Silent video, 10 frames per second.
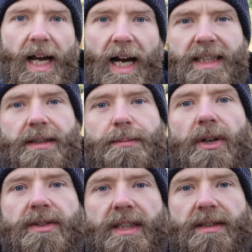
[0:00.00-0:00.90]
And in the
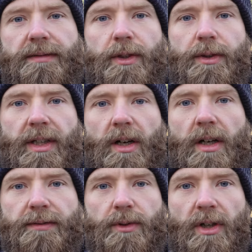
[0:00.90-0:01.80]
process of doing the
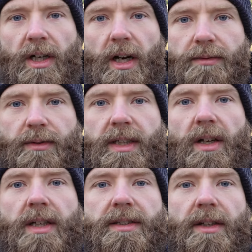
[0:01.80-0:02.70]
carnivore diet, I've
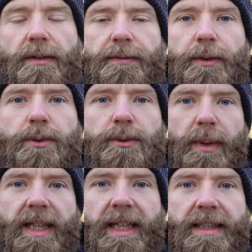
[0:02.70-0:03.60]
realised that the foods
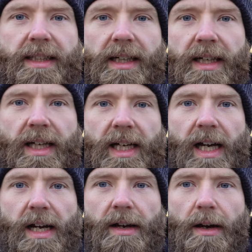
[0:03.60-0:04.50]
we eat
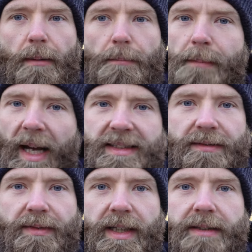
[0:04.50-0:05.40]

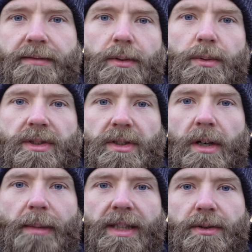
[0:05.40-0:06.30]
massively influence
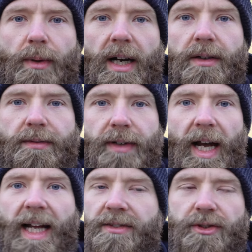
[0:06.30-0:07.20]
our mental health
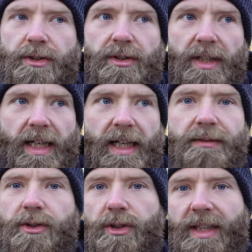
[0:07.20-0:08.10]
and just
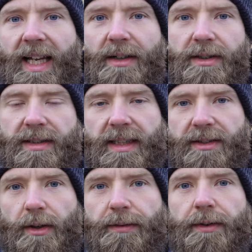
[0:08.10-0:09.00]
even just clarity. So if